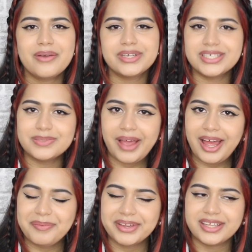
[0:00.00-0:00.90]
which is
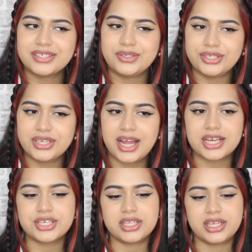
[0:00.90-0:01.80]
bad because you should
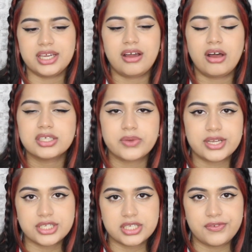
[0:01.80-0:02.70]
actually ask
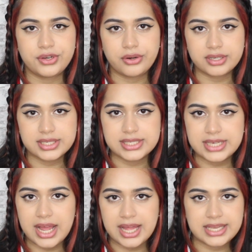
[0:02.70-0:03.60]
questions if you don't
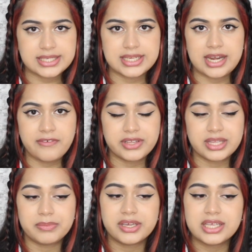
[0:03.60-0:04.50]
understand and
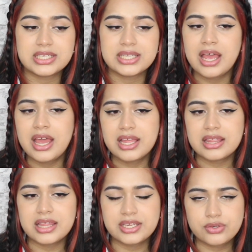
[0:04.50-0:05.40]
everything, because
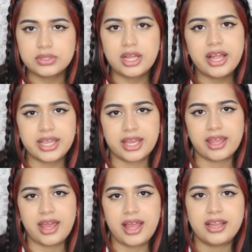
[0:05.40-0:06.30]
it's your
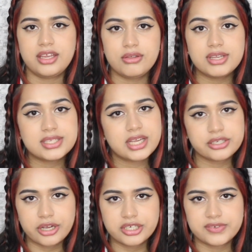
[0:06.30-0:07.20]
learning and you need to take
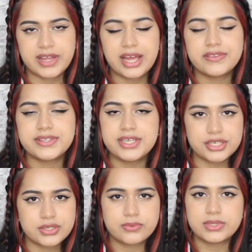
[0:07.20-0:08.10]
charge of that. The
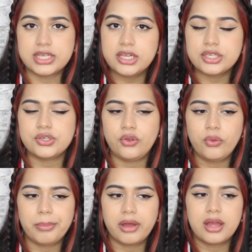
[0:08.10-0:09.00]
teachers will teach
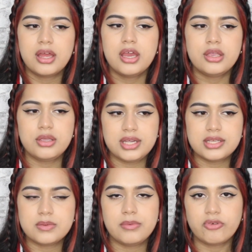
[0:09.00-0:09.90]
you, but you
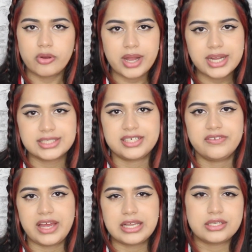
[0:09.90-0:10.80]
need to be
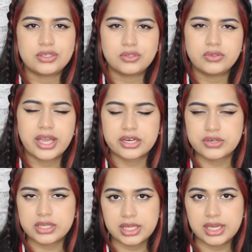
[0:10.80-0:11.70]
proactive and do
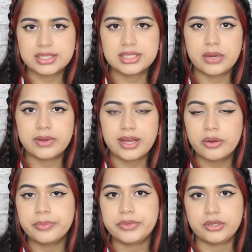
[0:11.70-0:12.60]
extra things that will
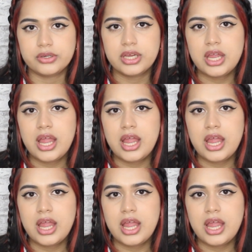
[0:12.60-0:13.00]
help you.